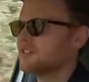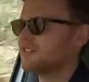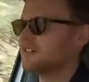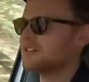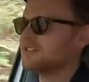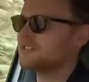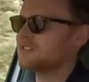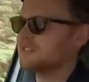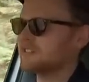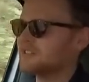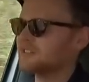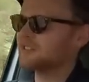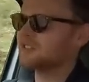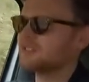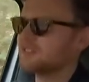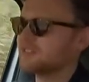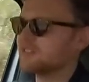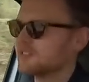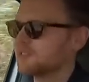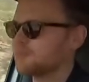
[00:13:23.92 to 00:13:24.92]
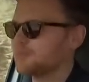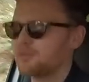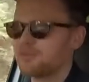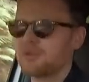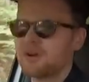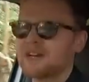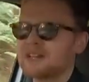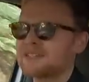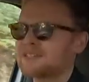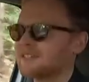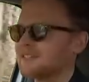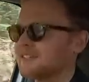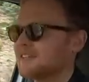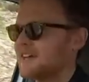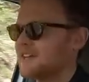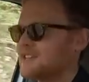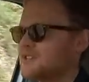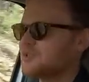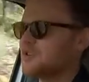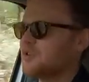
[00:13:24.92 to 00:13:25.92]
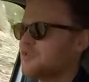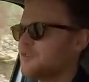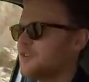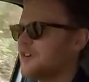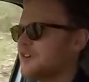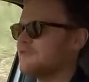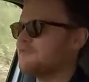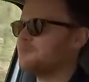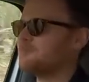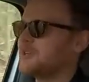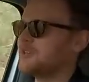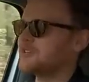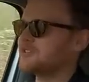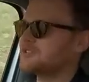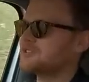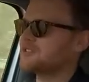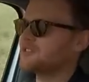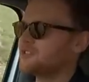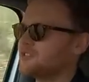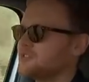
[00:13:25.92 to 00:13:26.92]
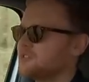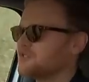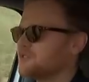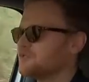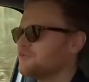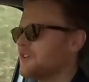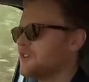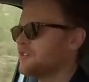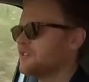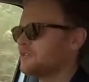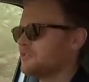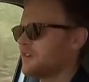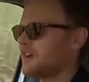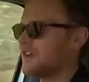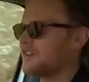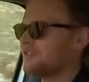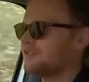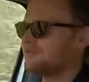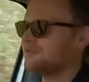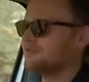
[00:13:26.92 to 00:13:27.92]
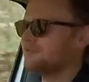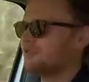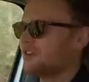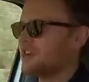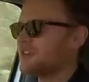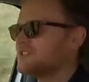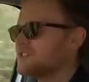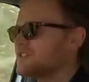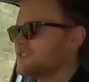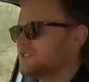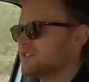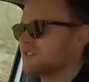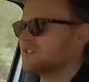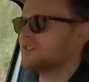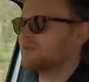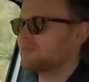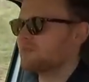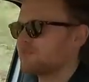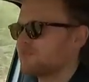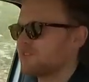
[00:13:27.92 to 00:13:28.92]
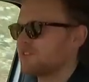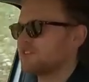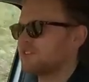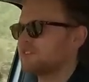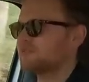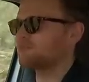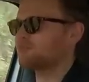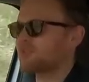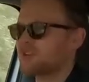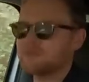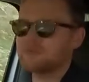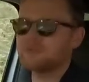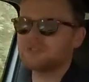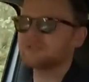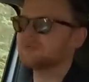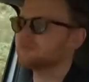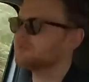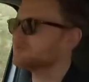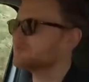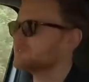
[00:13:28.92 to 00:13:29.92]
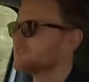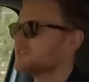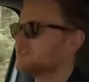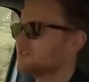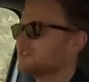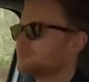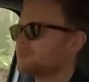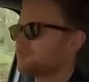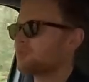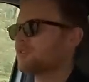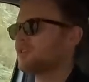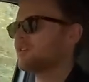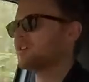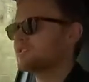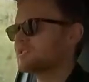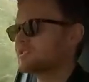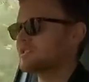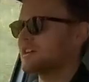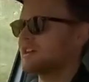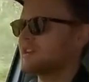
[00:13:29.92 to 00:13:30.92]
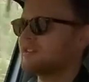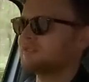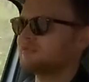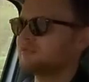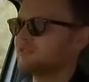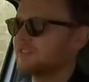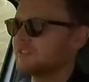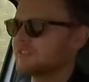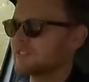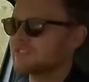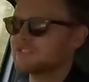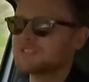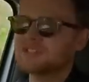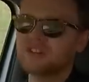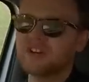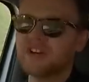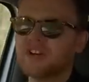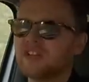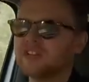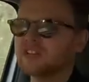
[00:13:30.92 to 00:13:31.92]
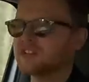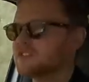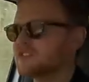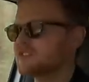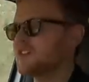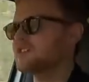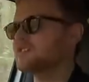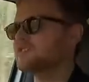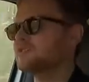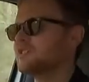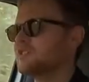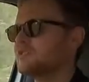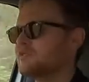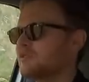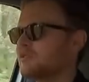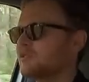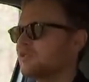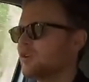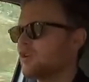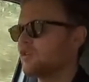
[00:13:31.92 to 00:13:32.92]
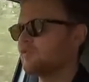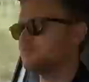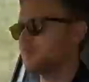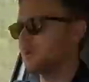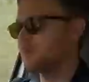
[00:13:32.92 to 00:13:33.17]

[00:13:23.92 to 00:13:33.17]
I think the price that Land Rover have pitched the new Defender at renders it a pretty premium product and really a style accessory for a lot of